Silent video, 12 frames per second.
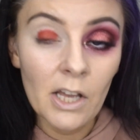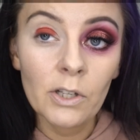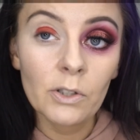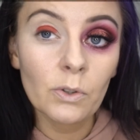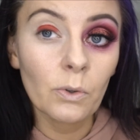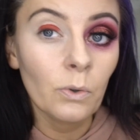
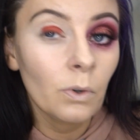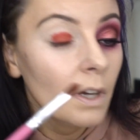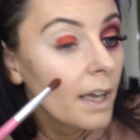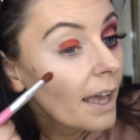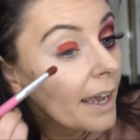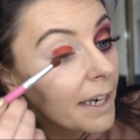So
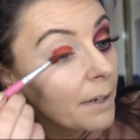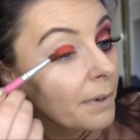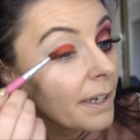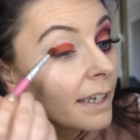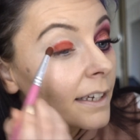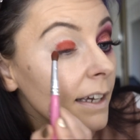
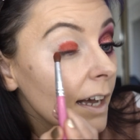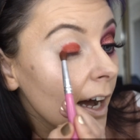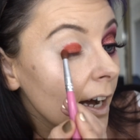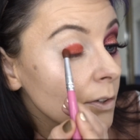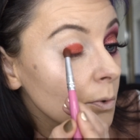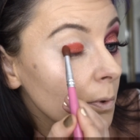anyway,
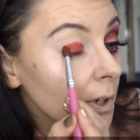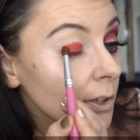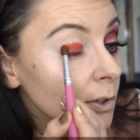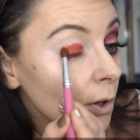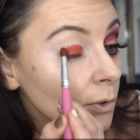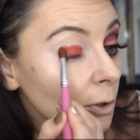I don't want to
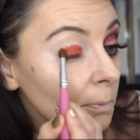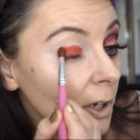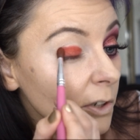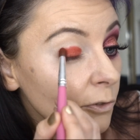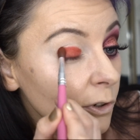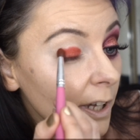talk too
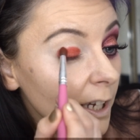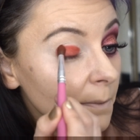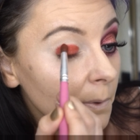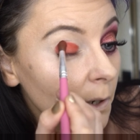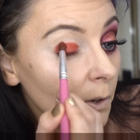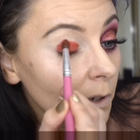much through this
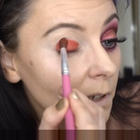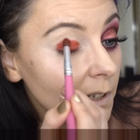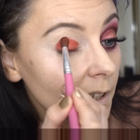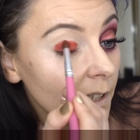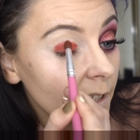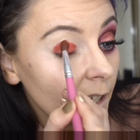because
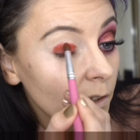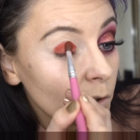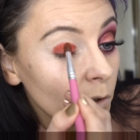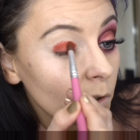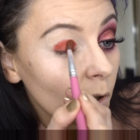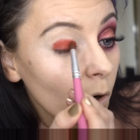they get
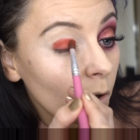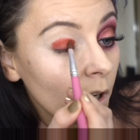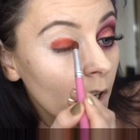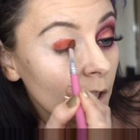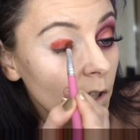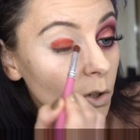too long,
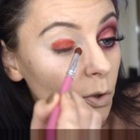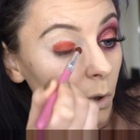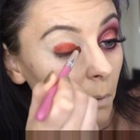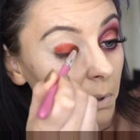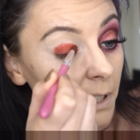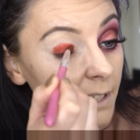so
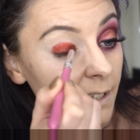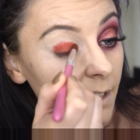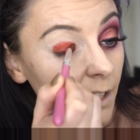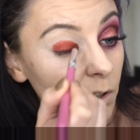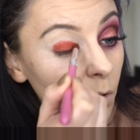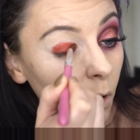I'm placing
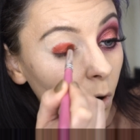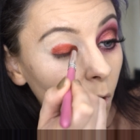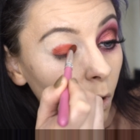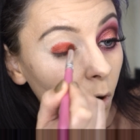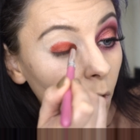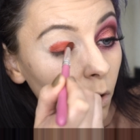this
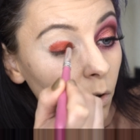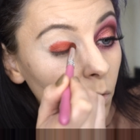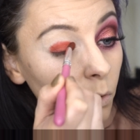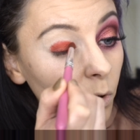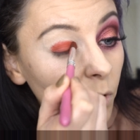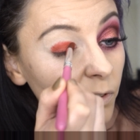all
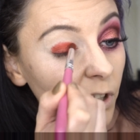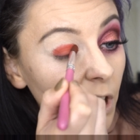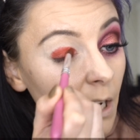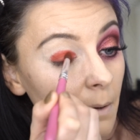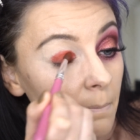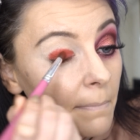
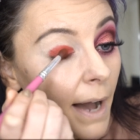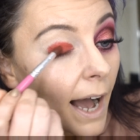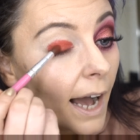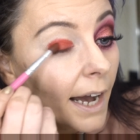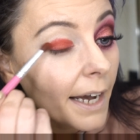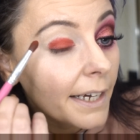over
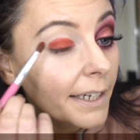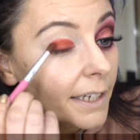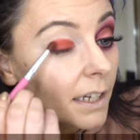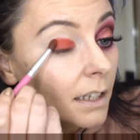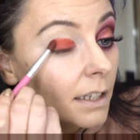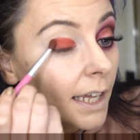my
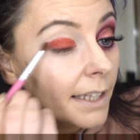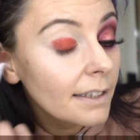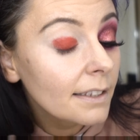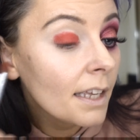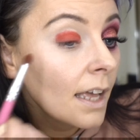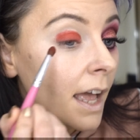lid,
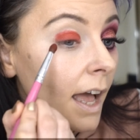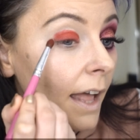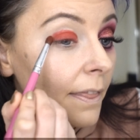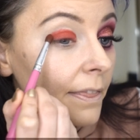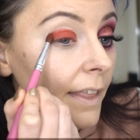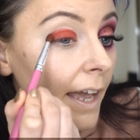
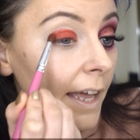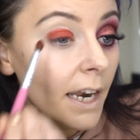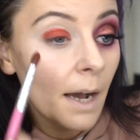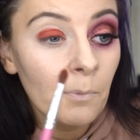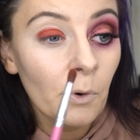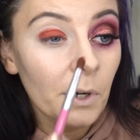and then
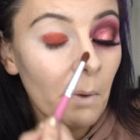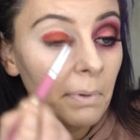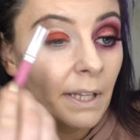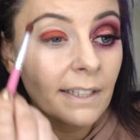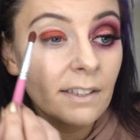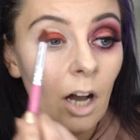I'm going to
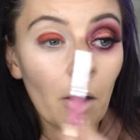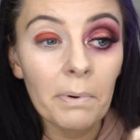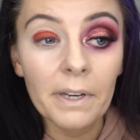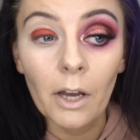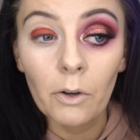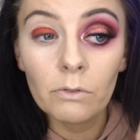blend it up
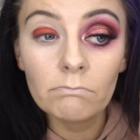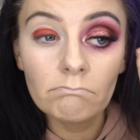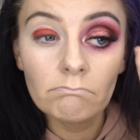and out